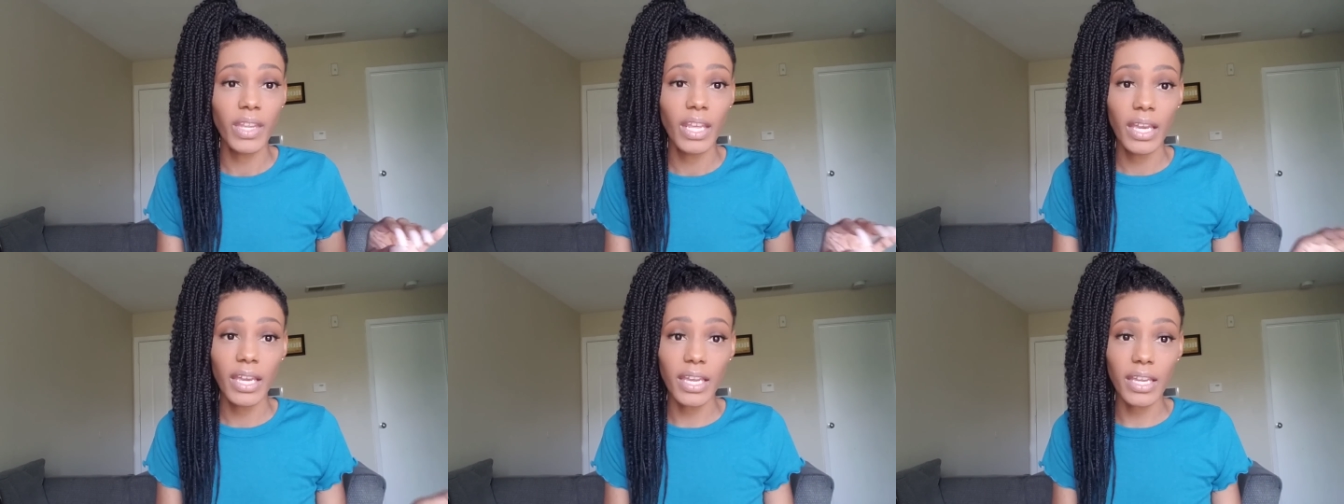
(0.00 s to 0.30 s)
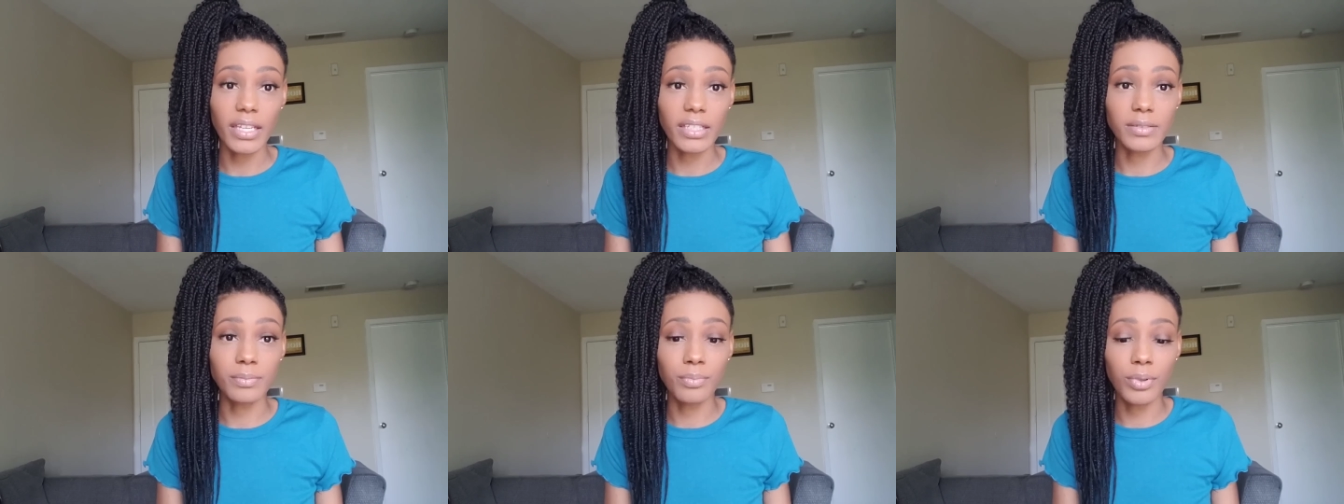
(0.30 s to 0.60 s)
He
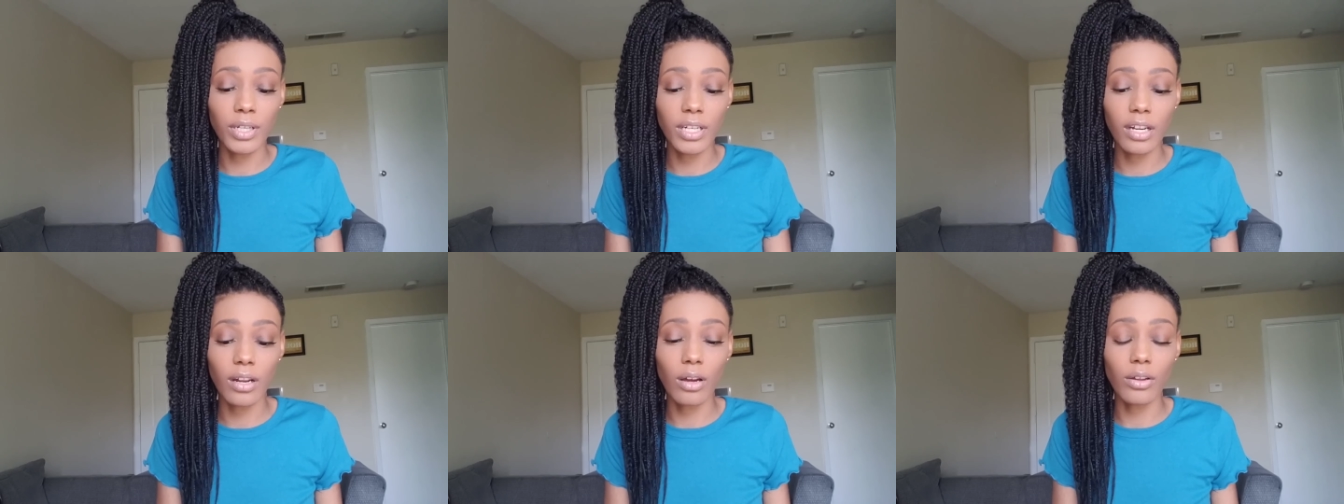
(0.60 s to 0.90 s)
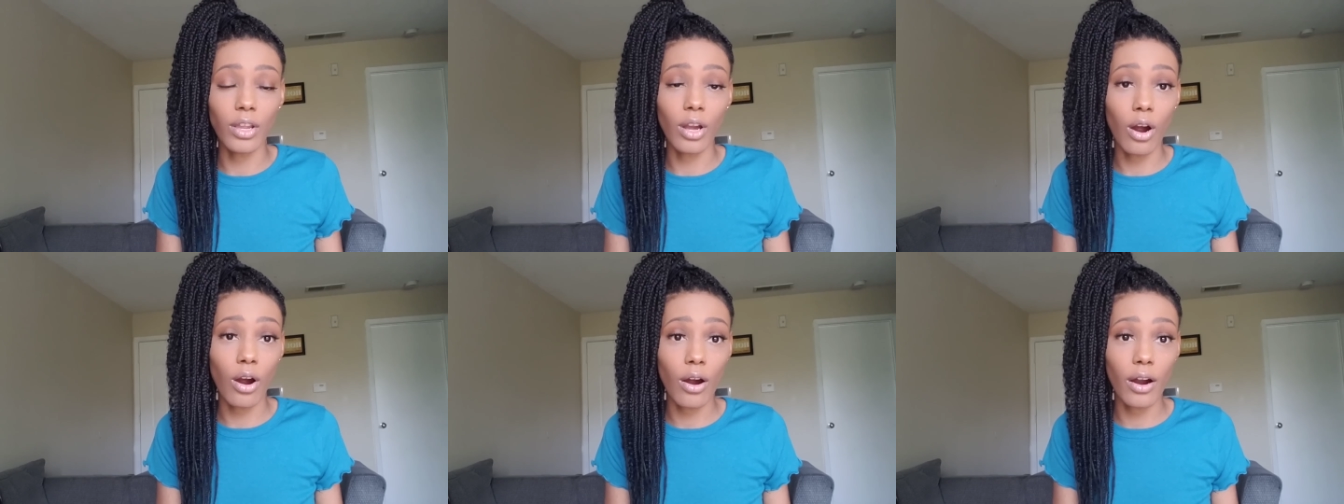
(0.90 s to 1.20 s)
is putting on
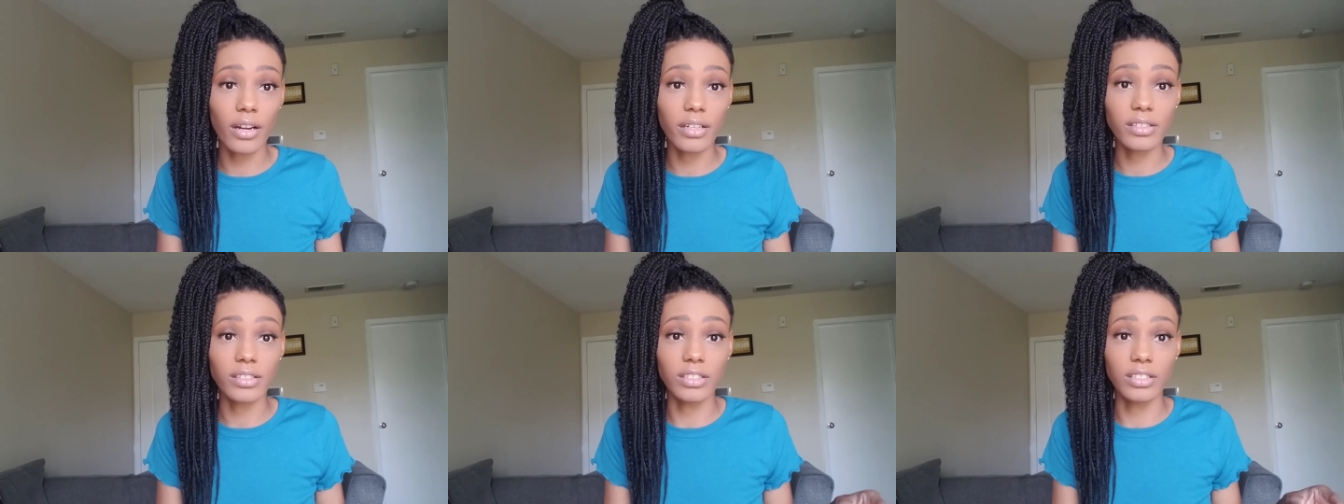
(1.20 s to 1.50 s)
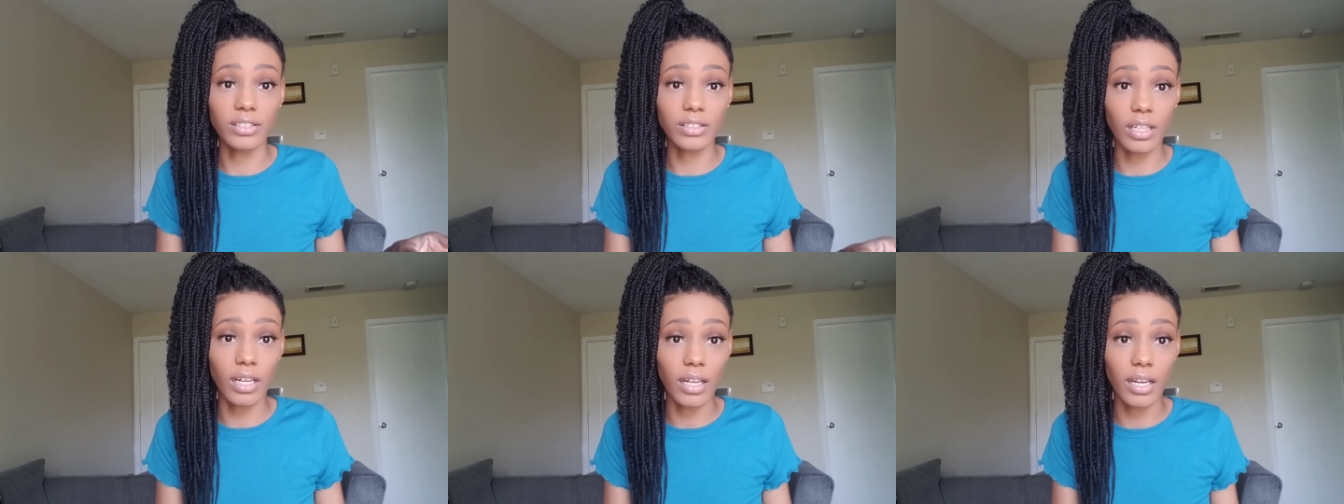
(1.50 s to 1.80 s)
your heart to
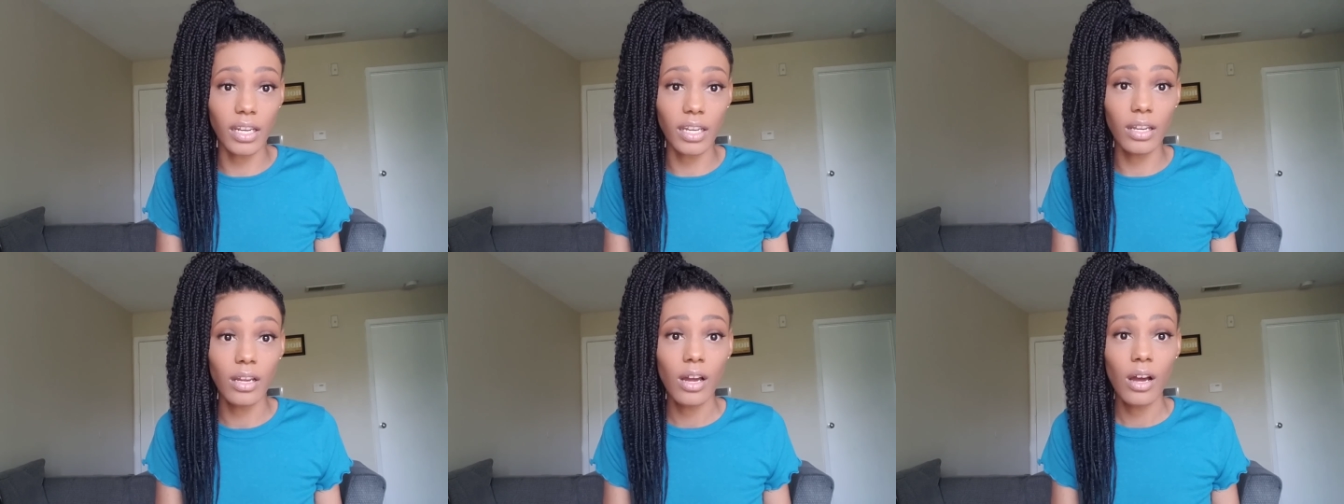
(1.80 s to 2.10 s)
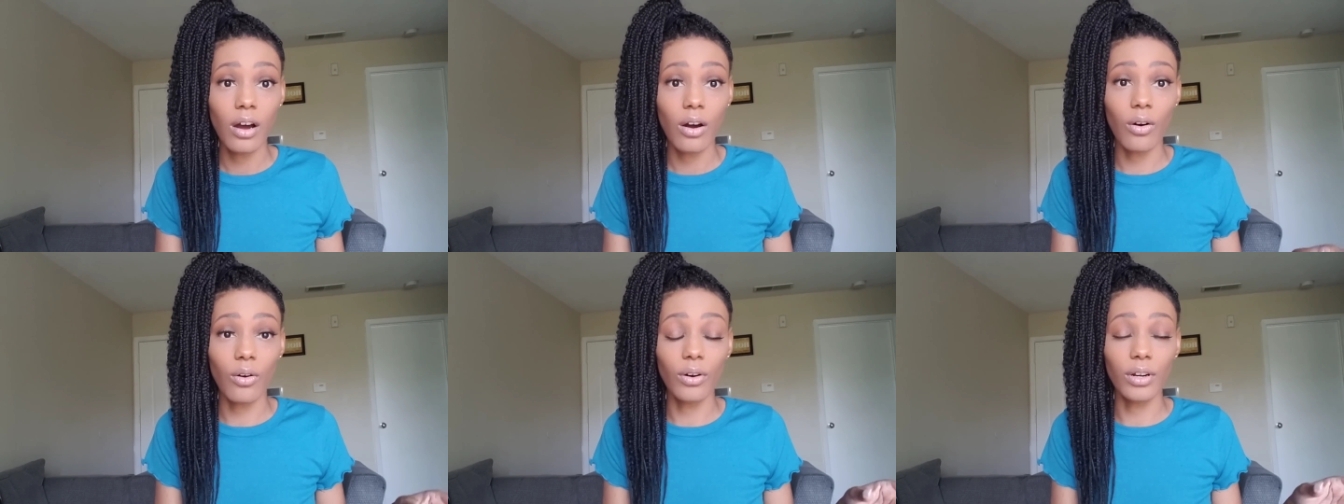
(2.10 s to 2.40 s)
study
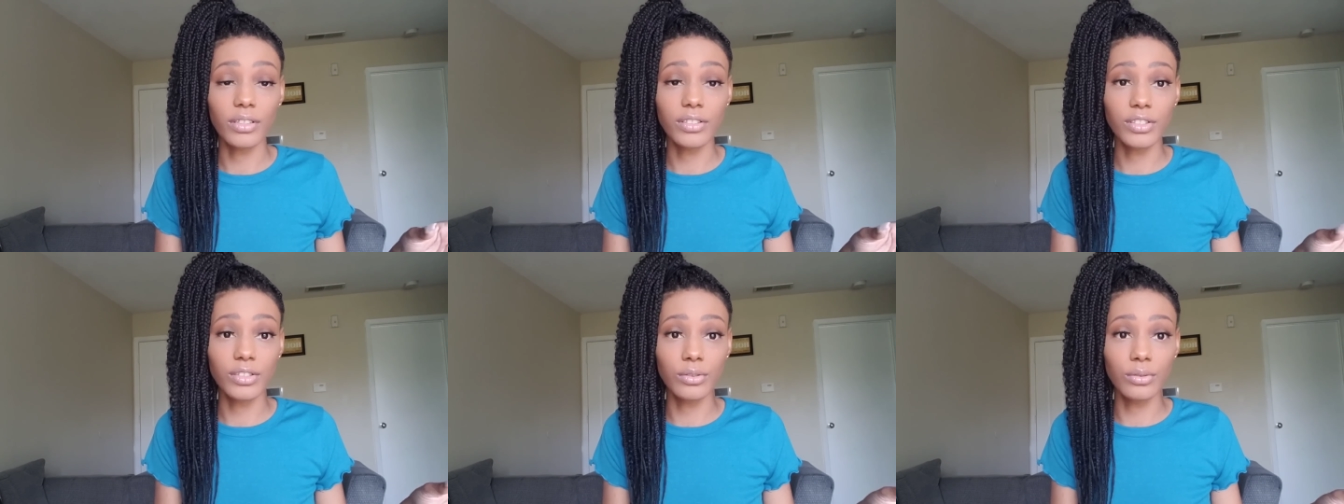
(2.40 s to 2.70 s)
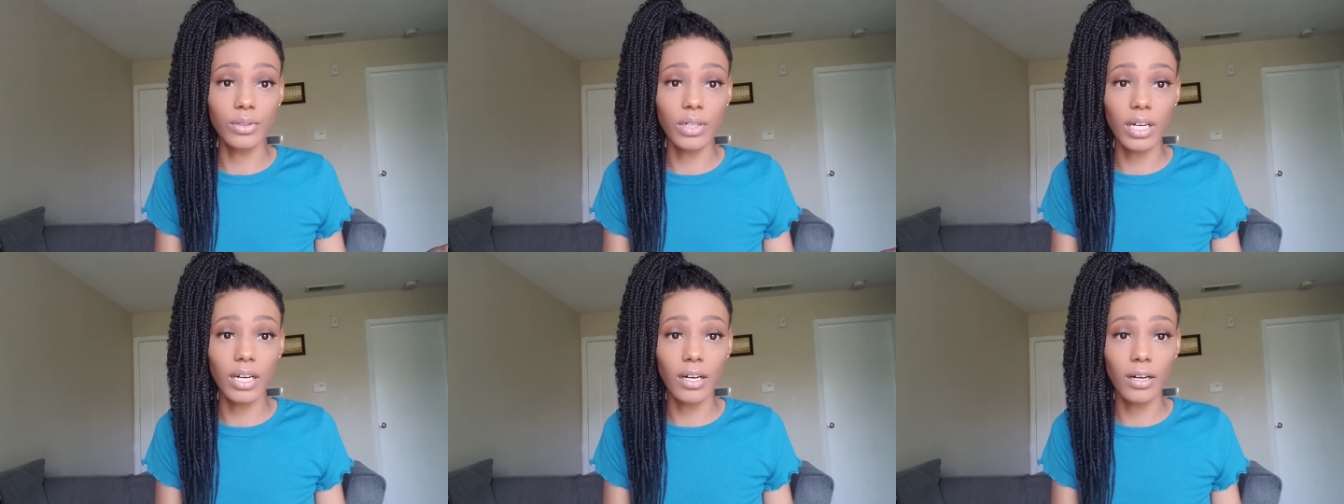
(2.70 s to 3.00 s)
or
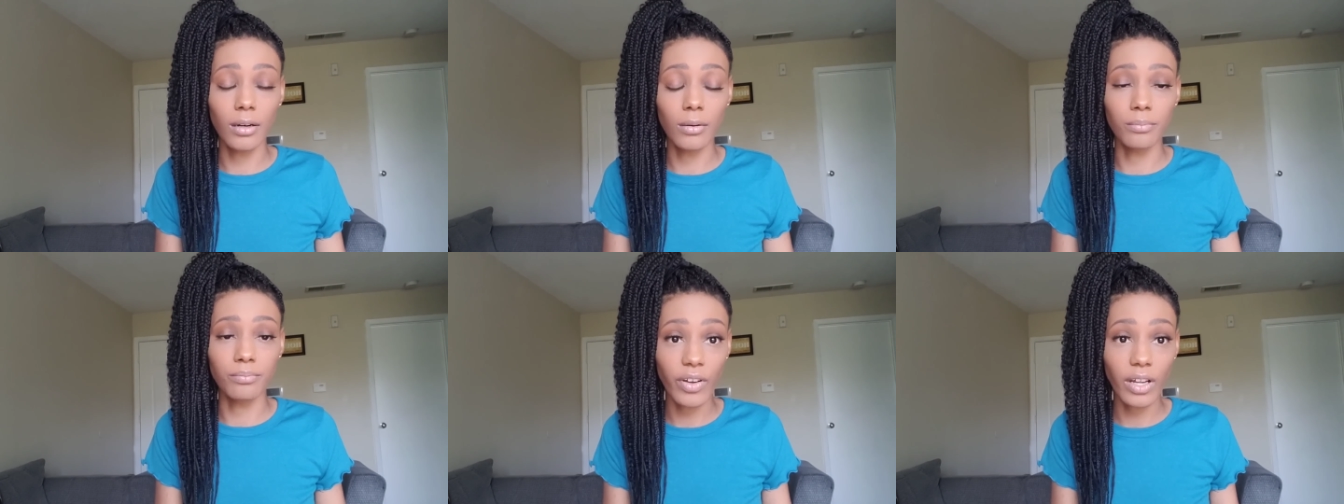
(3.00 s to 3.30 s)
to um,